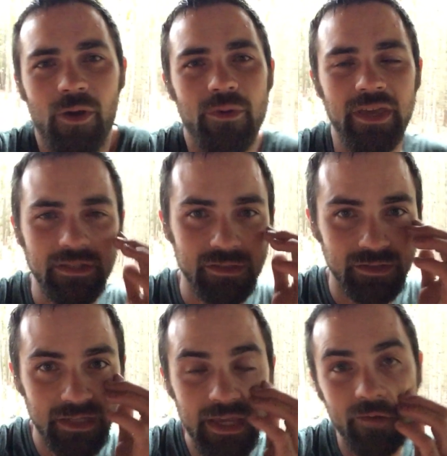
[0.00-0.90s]
we can
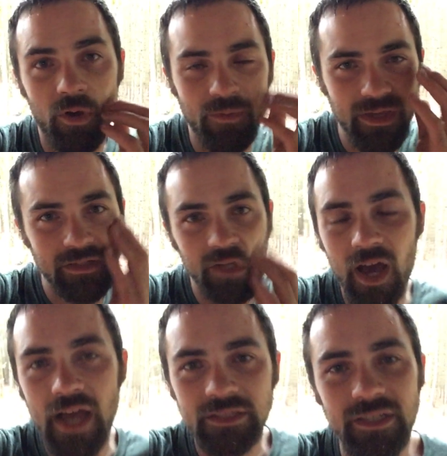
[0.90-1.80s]
see and what we can
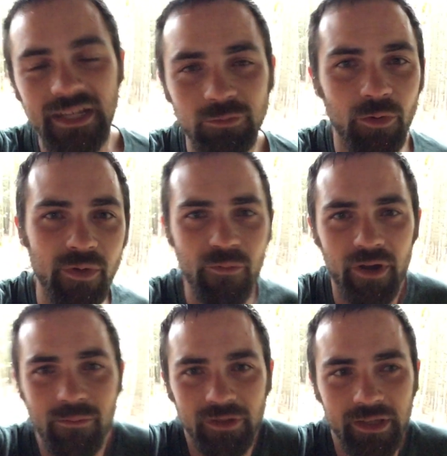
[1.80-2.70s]
touch. That's what we
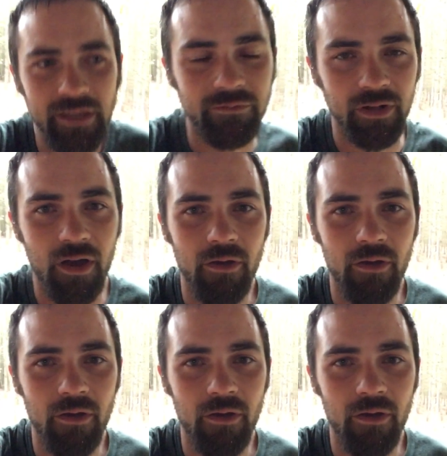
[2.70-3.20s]
want to believe,